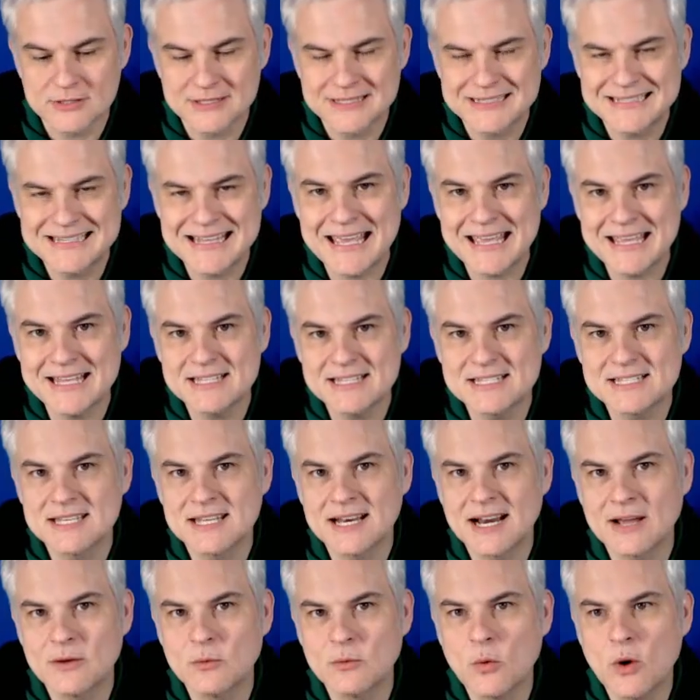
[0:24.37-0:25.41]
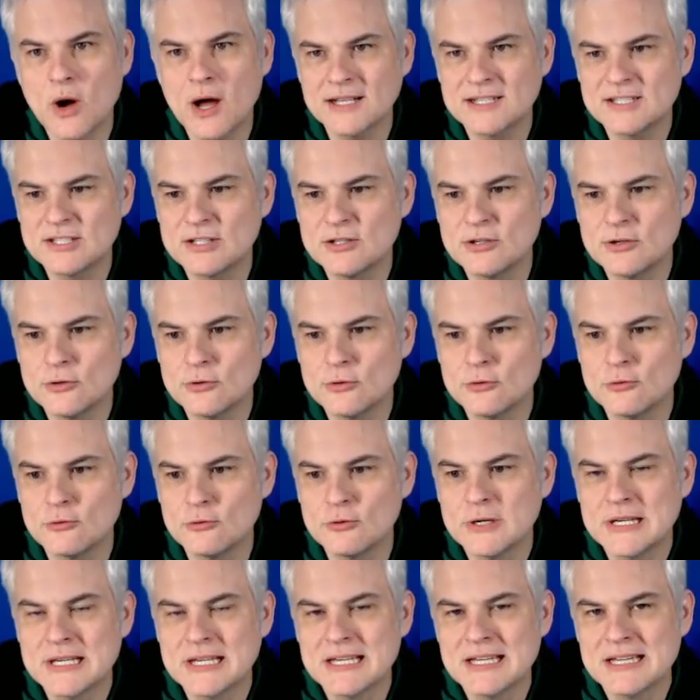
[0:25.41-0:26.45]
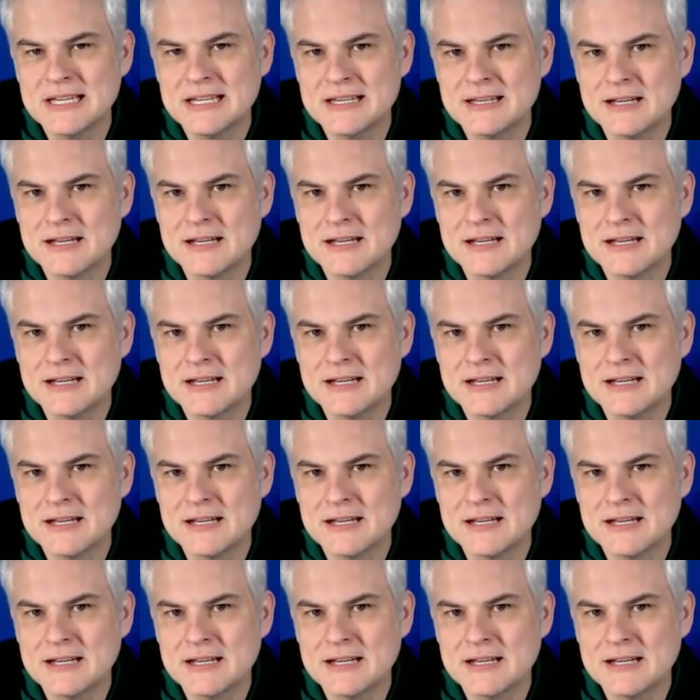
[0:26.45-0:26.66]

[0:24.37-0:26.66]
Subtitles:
or dates, and I want to